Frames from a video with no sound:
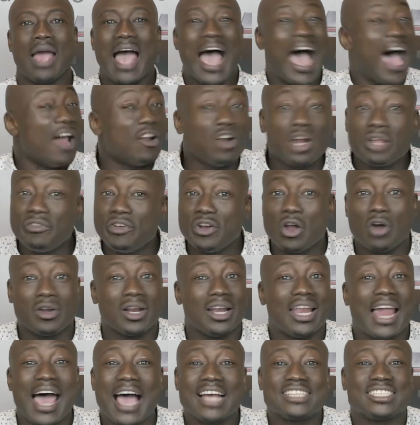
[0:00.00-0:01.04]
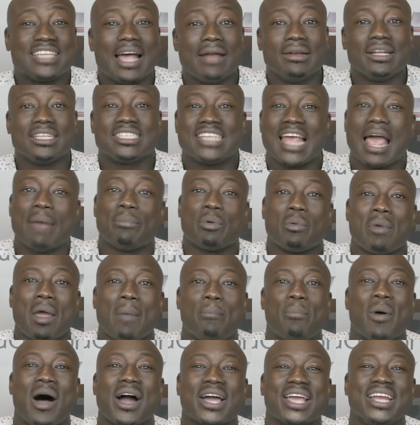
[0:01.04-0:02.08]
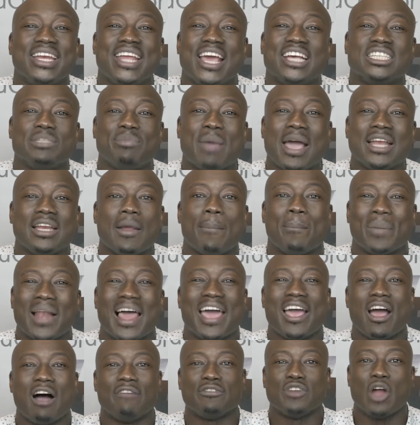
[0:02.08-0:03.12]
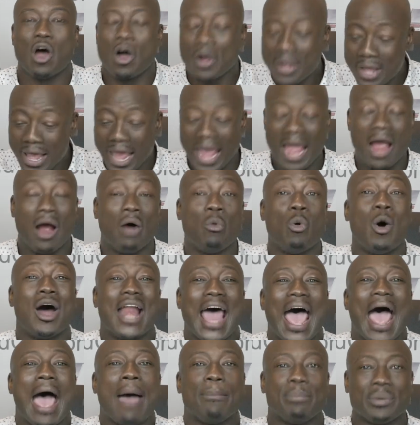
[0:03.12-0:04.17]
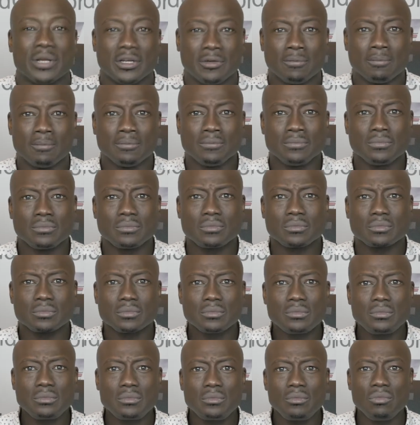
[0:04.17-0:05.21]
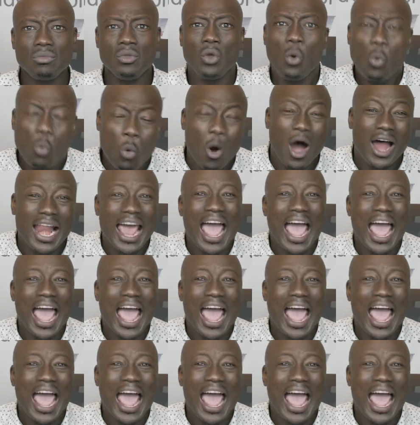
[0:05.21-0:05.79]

I don't even know the last time the Tampa Bay Buccaneers made the playoff, dog. And what happened? What